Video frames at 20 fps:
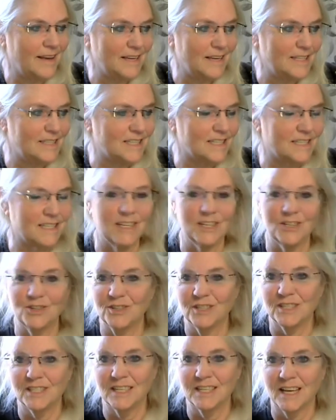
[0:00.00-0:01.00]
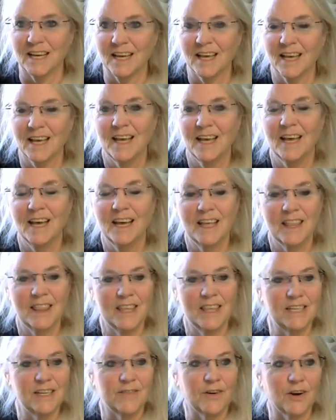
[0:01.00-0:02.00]
it's just interesting
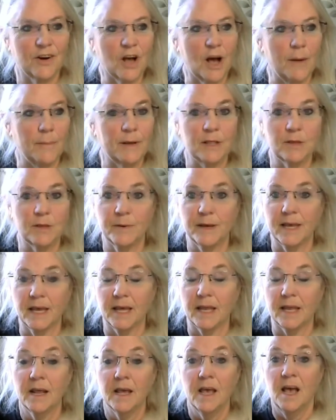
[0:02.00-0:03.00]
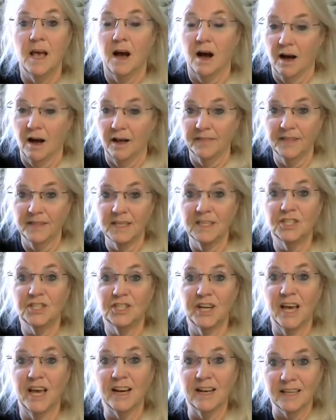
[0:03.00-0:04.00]
the different comments we get on this
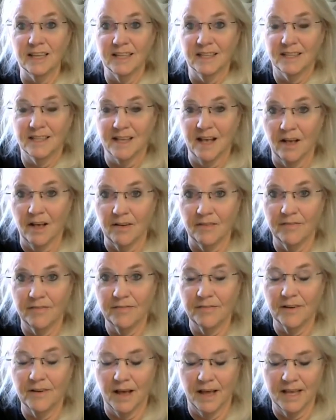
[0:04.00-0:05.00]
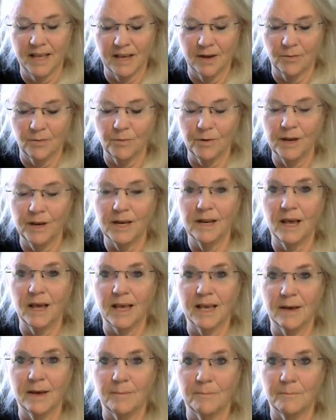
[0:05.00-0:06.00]
channel itself. I get read
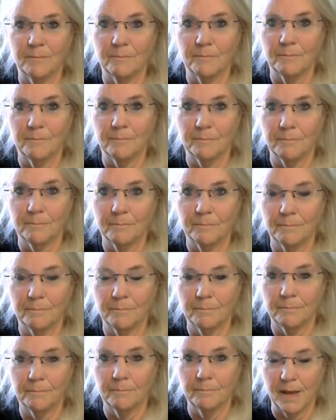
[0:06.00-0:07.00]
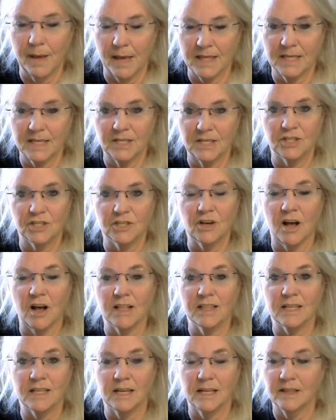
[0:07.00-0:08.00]
I get messages
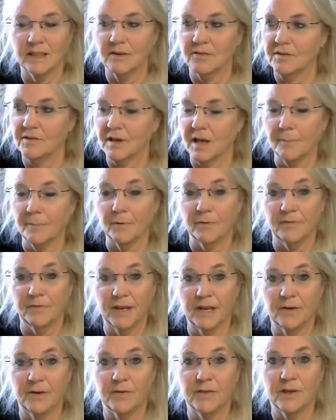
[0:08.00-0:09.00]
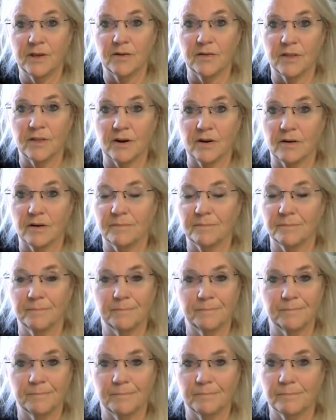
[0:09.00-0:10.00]
constantly. There's a couple videos here that are,
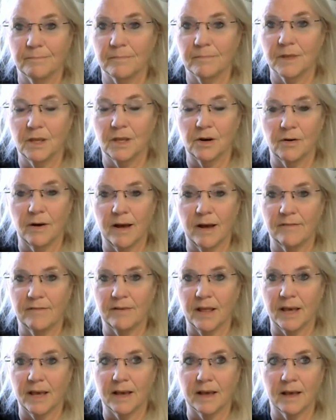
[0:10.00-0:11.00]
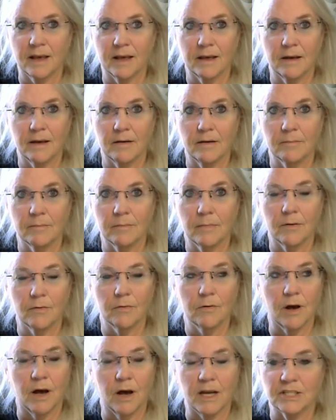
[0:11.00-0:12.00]
you know, have like a,
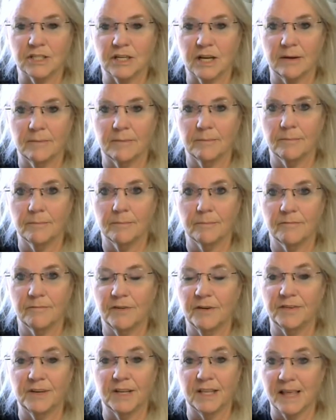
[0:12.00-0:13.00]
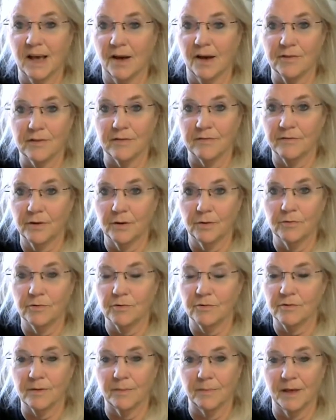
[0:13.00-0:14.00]
oh gosh, I 50,000
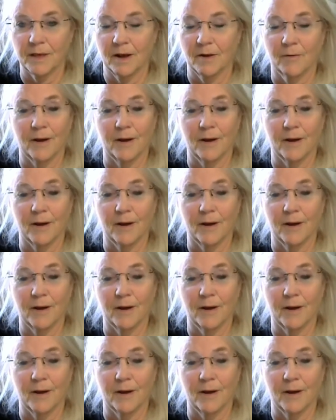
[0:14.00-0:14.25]
views or something